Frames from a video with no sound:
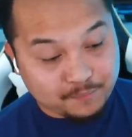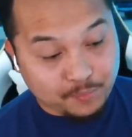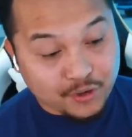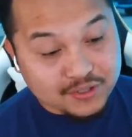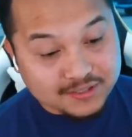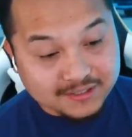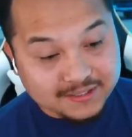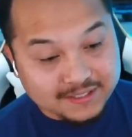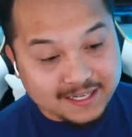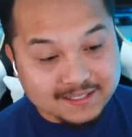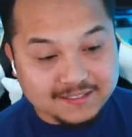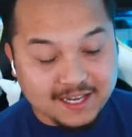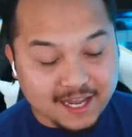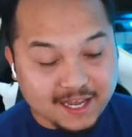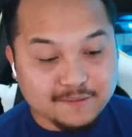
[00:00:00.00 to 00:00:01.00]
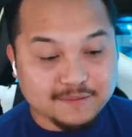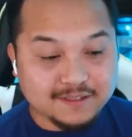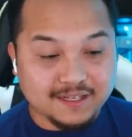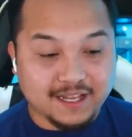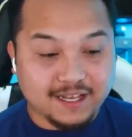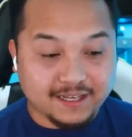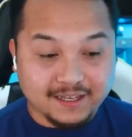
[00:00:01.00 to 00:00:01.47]
personally at times,
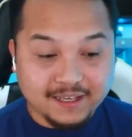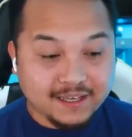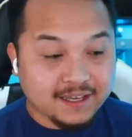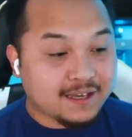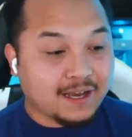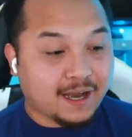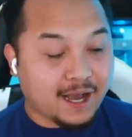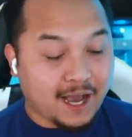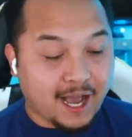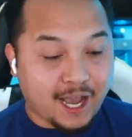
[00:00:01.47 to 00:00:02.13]
like. Uh, I